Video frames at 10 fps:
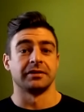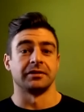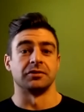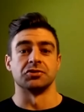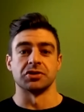
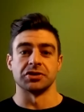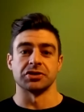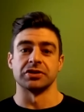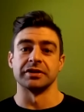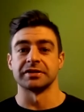
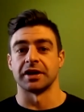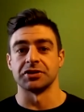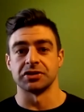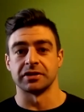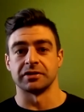nutrition
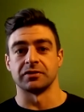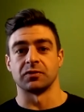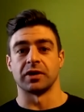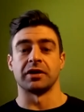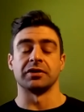discussion
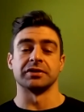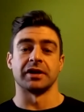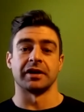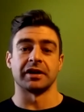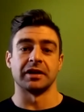where you're
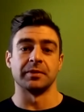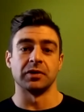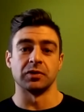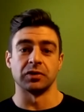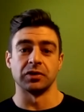talking
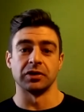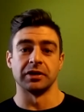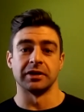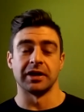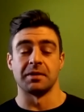about
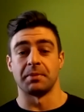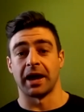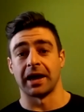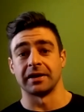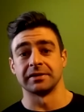good and
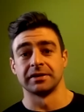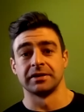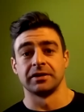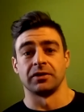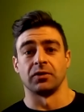bad
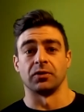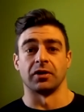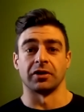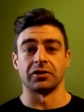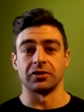
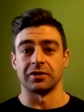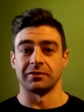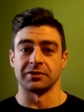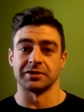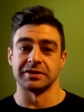or good
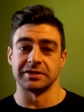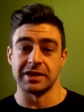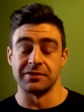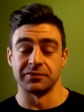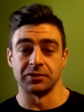versus
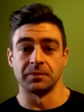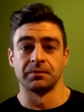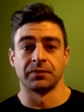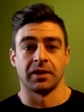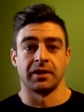evil,
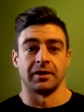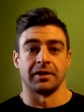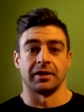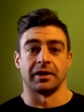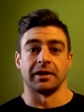
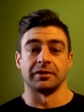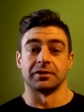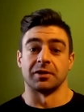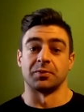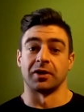uh, there
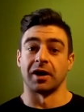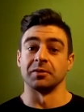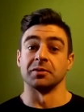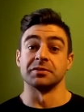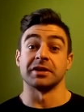are
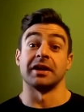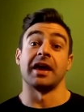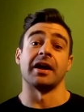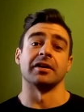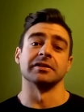problems
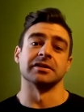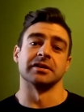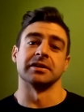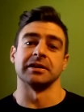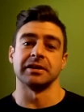inherent to
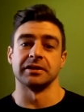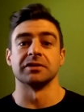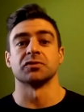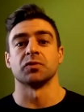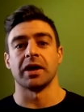thinking
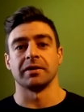this way.